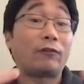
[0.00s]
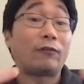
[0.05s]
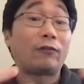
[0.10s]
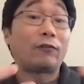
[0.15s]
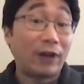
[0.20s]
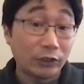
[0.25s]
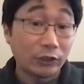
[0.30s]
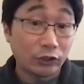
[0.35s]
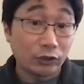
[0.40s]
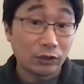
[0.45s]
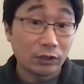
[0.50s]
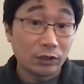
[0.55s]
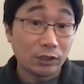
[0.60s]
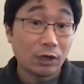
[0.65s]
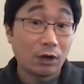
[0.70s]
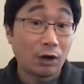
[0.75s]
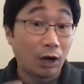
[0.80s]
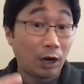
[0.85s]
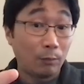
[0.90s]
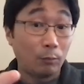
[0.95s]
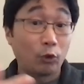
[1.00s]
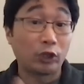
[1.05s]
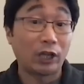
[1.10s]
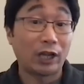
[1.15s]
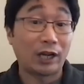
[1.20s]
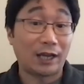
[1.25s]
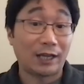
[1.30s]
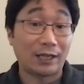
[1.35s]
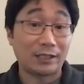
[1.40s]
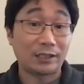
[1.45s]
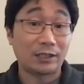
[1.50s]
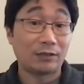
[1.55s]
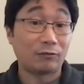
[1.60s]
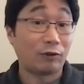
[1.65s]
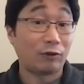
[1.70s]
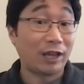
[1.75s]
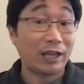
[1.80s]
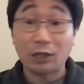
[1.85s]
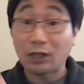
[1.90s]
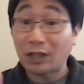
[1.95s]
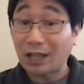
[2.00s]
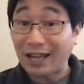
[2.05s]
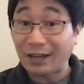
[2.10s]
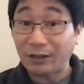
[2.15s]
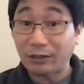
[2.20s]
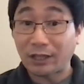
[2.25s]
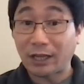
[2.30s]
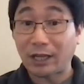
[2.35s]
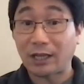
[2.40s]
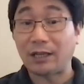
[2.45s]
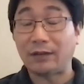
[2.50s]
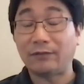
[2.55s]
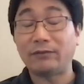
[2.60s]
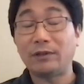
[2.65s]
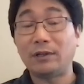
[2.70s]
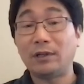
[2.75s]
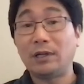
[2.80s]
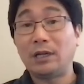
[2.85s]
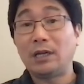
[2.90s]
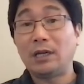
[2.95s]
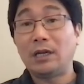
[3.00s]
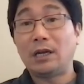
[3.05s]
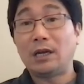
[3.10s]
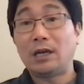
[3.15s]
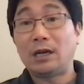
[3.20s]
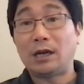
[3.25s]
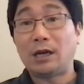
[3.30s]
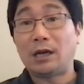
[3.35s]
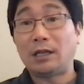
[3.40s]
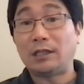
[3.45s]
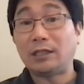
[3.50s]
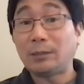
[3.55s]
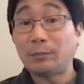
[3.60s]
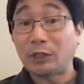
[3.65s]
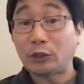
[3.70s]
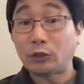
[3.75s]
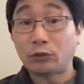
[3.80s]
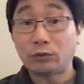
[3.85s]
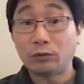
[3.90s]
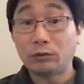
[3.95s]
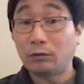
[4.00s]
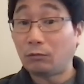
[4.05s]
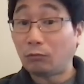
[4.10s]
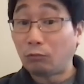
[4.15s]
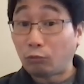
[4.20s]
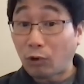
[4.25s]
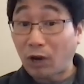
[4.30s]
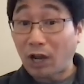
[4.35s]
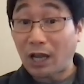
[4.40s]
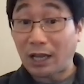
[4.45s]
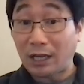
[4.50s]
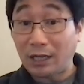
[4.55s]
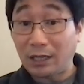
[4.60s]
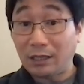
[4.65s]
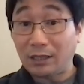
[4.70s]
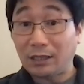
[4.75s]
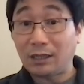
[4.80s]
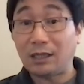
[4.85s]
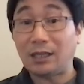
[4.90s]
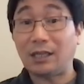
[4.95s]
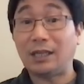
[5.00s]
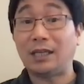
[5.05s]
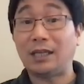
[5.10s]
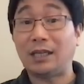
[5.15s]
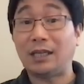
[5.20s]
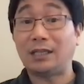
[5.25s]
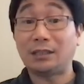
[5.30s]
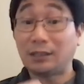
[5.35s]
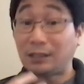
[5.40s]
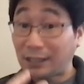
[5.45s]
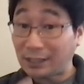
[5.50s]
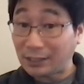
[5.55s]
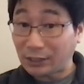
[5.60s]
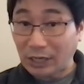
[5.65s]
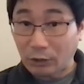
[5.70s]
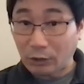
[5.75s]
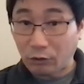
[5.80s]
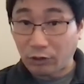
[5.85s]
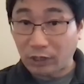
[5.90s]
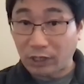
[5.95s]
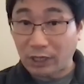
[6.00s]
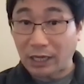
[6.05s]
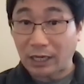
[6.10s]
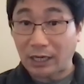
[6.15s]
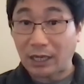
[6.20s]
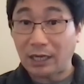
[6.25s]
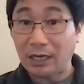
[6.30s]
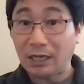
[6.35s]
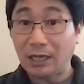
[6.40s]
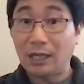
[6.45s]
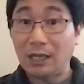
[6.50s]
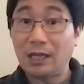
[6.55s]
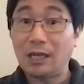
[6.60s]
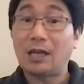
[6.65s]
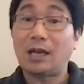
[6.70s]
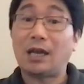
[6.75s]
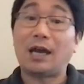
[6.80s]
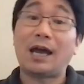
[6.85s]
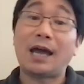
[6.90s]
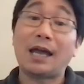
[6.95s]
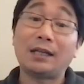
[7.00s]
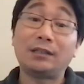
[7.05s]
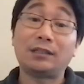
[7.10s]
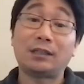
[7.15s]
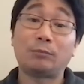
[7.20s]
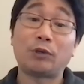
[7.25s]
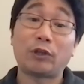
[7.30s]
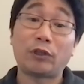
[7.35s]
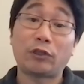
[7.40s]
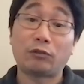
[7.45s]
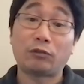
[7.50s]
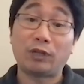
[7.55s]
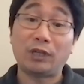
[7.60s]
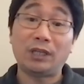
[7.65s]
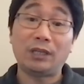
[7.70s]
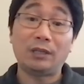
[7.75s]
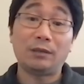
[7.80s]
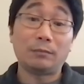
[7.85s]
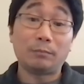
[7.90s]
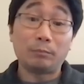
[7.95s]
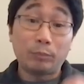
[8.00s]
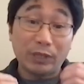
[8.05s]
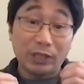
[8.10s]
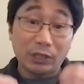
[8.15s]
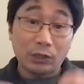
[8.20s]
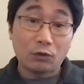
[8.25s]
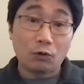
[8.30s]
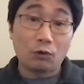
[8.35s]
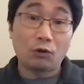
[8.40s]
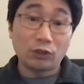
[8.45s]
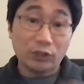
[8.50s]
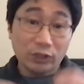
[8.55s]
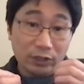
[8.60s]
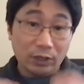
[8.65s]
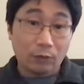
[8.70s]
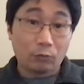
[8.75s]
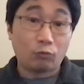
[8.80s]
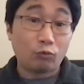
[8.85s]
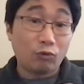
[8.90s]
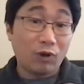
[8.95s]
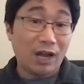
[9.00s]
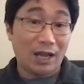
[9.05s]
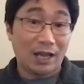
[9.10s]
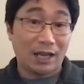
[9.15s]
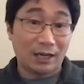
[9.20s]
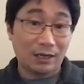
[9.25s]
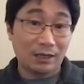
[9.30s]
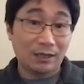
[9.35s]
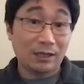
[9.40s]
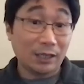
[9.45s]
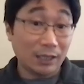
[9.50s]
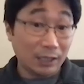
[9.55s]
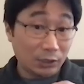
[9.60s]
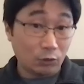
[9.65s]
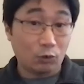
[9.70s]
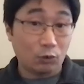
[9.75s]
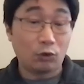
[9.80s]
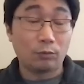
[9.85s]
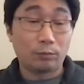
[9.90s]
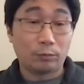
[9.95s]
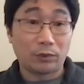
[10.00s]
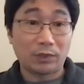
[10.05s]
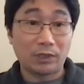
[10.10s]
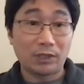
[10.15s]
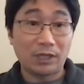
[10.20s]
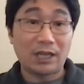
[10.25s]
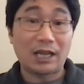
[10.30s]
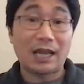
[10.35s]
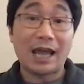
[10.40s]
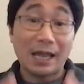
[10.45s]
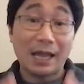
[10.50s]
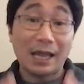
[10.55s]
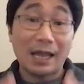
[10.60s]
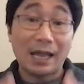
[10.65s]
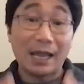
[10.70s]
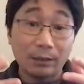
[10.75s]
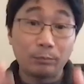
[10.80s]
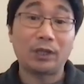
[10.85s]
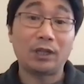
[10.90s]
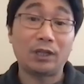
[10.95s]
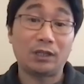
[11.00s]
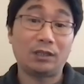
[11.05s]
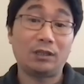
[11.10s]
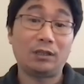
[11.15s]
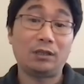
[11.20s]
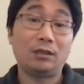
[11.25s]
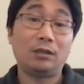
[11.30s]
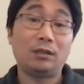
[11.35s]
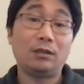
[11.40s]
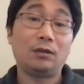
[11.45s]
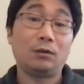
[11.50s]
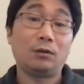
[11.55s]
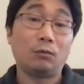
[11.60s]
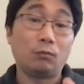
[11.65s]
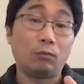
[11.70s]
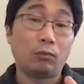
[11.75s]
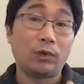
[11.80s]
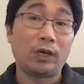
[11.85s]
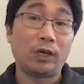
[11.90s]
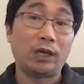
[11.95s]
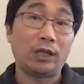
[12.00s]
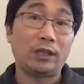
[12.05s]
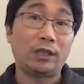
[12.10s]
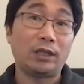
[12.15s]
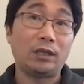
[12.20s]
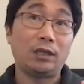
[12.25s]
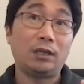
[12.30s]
network functions are modernized, right? Cloud native. Number two, RAN is disaggregated. And number three, because the RAN is open and built with